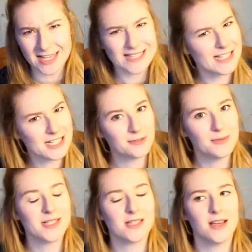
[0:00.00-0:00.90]
exist from
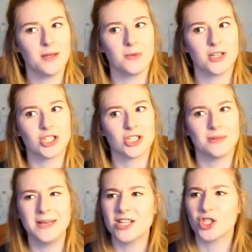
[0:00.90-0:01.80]
this time, which
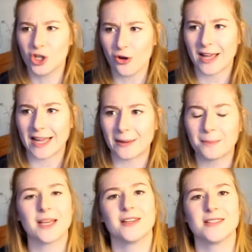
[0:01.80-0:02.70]
to me is shocking
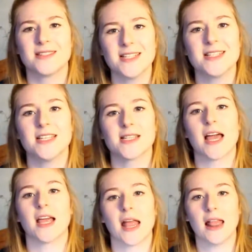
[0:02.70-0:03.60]
because Disney is
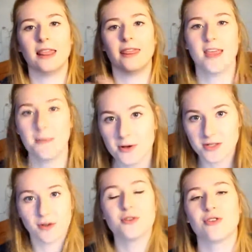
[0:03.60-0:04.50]
like the
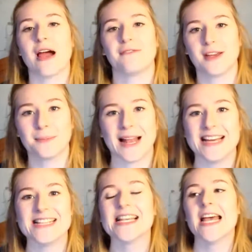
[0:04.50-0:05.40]
most photographic
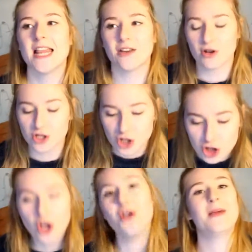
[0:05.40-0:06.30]
place. There are
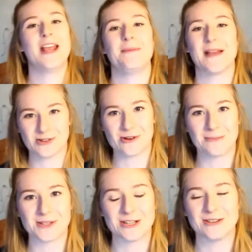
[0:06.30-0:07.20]
so many picture
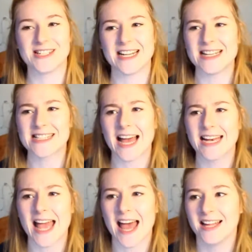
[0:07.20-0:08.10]
opportunities,
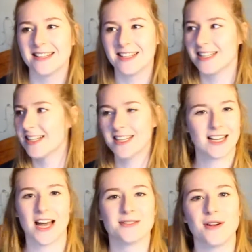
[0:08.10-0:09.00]
and yet,
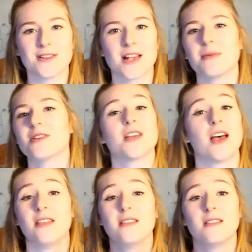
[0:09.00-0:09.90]
as far as I'm concerned,